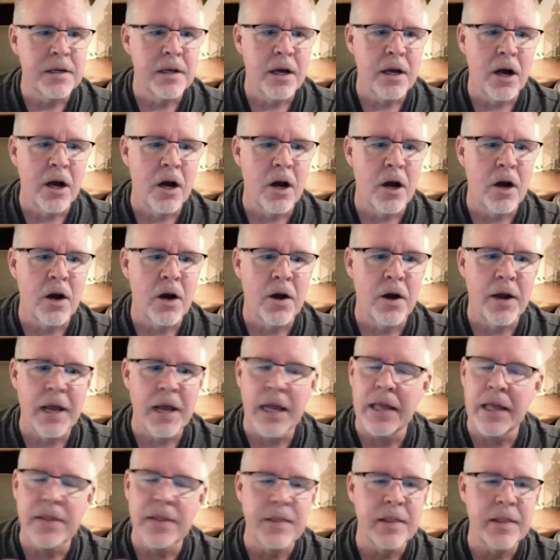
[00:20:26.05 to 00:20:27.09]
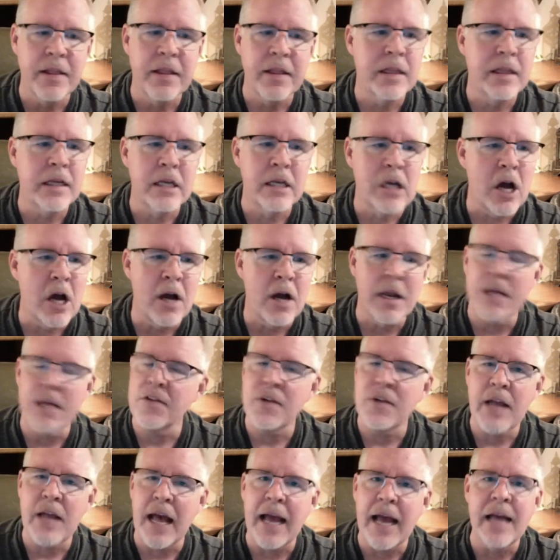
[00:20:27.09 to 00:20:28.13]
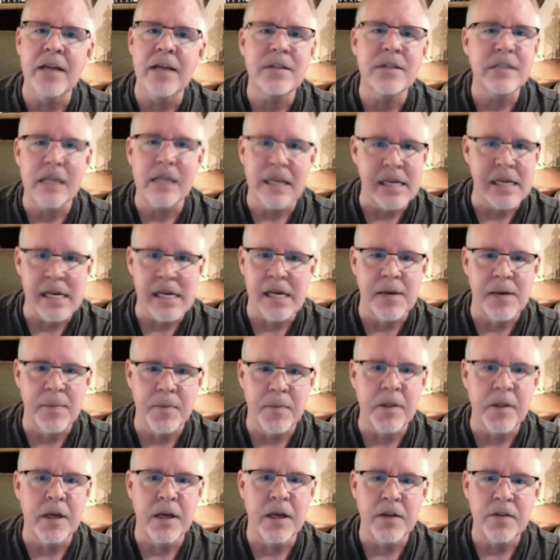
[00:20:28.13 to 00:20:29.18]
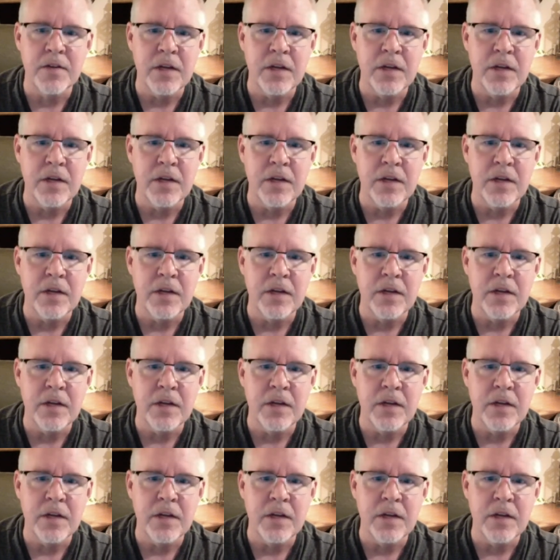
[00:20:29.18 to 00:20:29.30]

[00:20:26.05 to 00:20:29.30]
God isn't asking him this.